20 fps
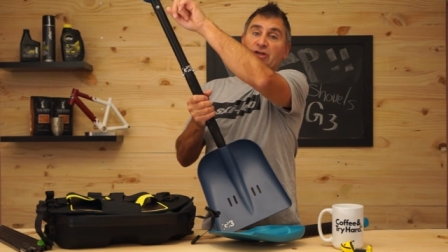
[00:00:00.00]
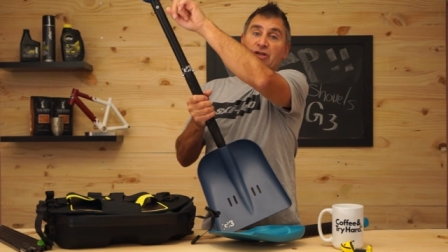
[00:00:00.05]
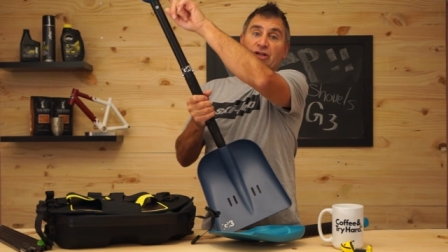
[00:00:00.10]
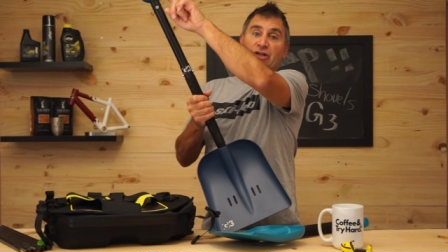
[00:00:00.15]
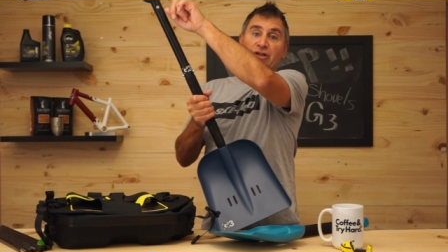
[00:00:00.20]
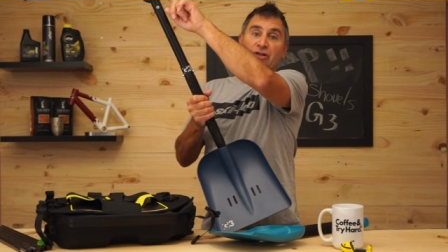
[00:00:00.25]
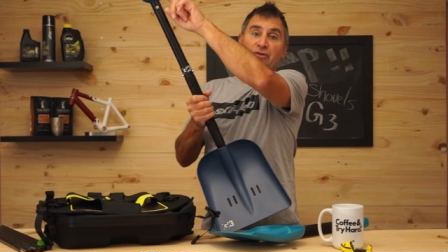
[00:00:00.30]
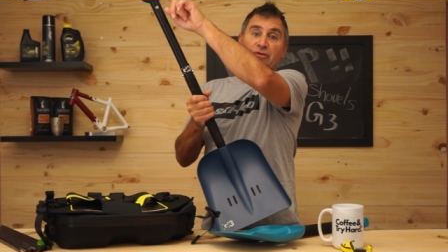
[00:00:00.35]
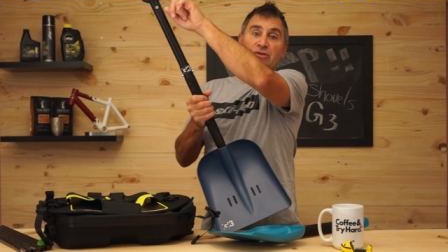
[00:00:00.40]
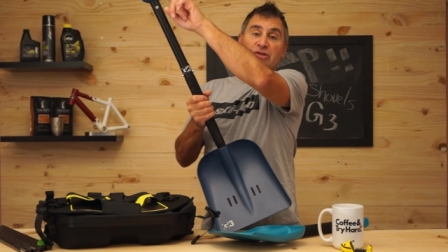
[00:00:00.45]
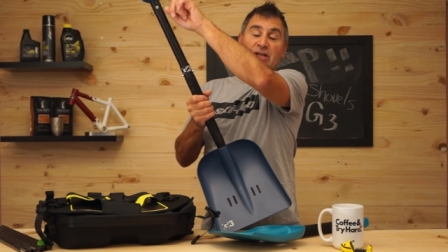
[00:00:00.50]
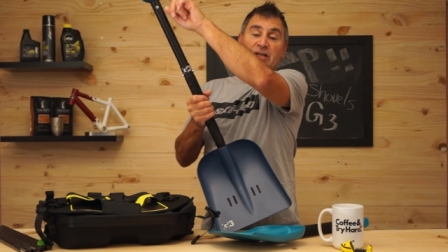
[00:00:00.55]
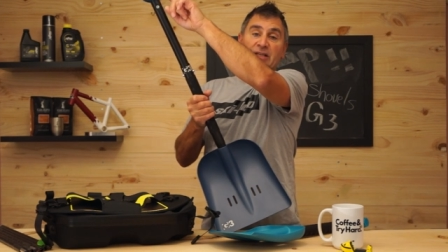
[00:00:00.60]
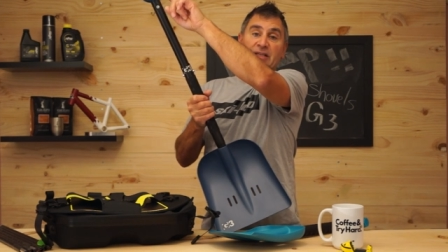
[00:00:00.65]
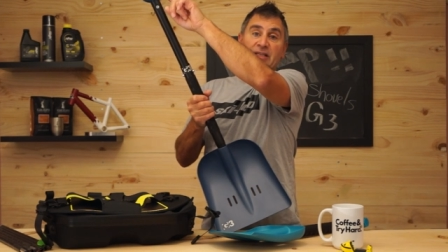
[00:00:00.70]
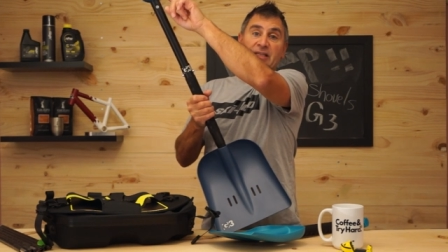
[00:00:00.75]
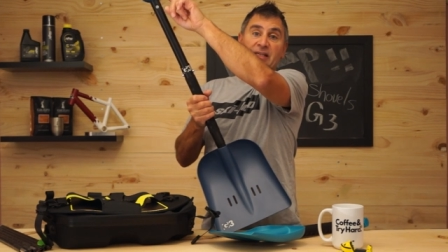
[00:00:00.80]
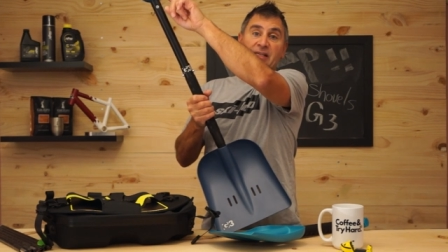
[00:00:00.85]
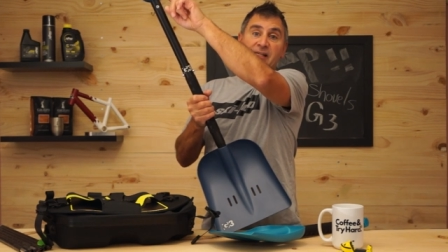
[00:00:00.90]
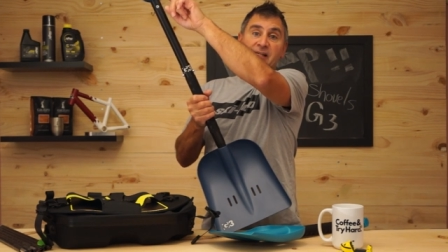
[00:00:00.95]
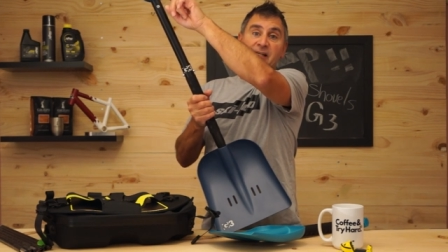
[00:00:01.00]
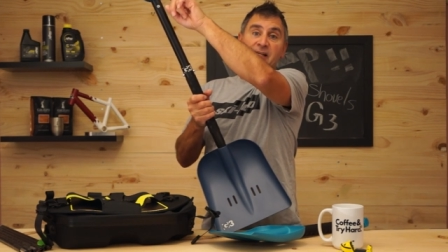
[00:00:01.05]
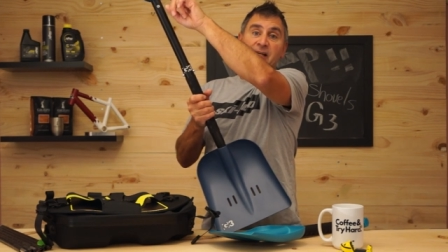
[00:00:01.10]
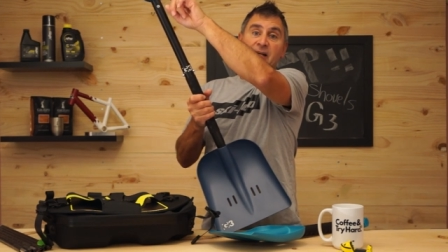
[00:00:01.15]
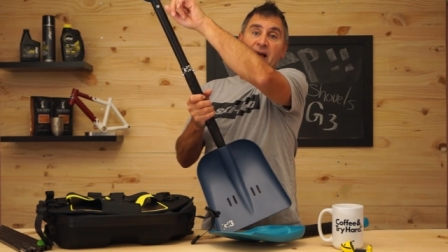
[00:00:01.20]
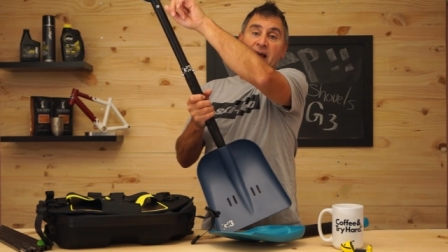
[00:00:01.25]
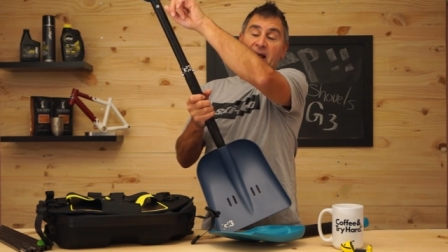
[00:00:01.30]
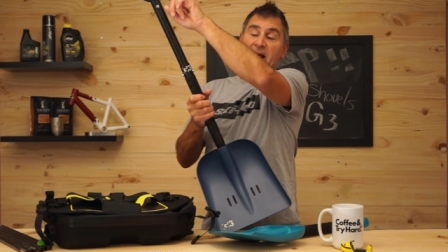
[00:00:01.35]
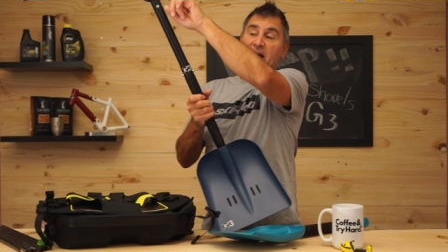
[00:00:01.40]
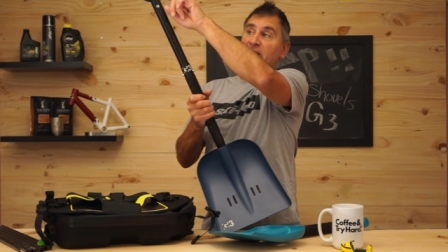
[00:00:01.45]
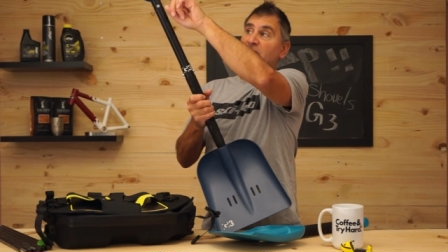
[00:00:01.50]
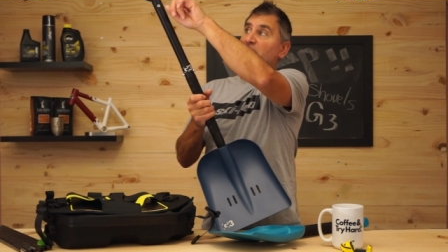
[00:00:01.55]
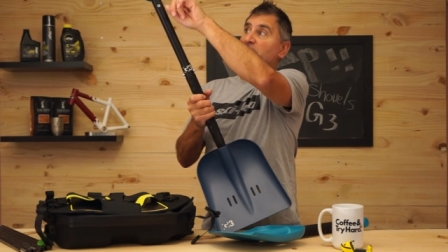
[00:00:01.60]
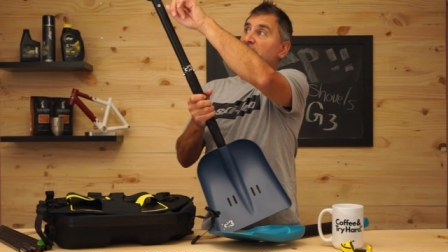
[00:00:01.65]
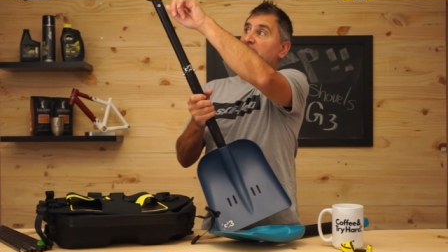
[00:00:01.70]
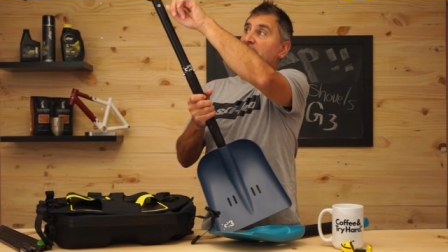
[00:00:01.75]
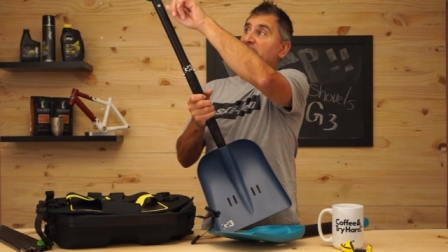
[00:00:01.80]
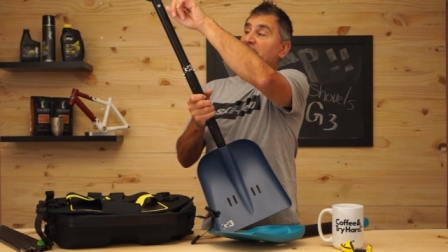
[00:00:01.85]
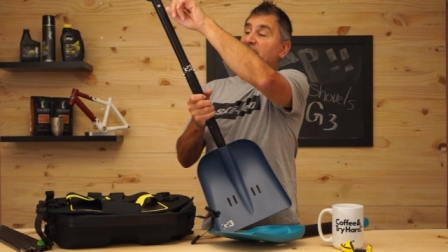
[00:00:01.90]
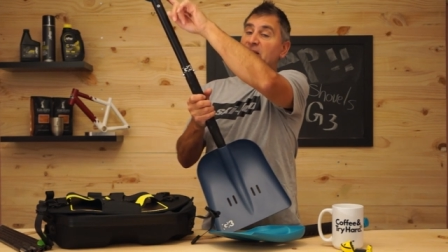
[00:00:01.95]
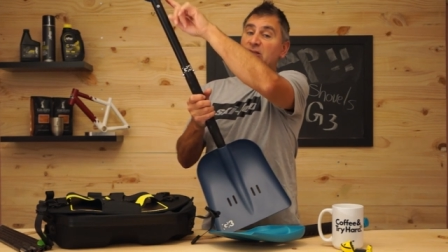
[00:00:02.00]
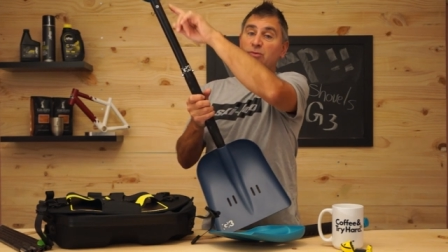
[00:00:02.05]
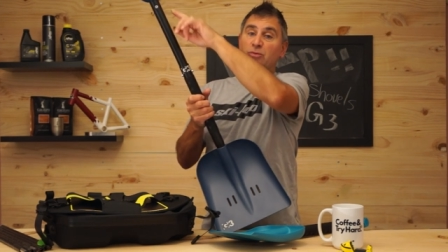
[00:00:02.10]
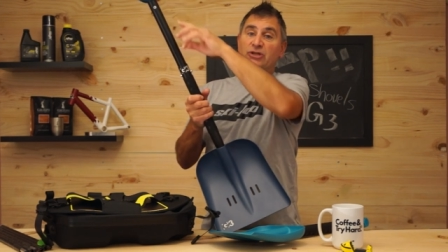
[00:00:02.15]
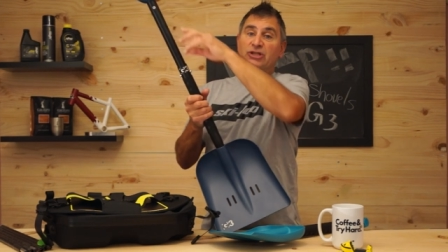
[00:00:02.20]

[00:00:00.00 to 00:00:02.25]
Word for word: You can use a D handle like this,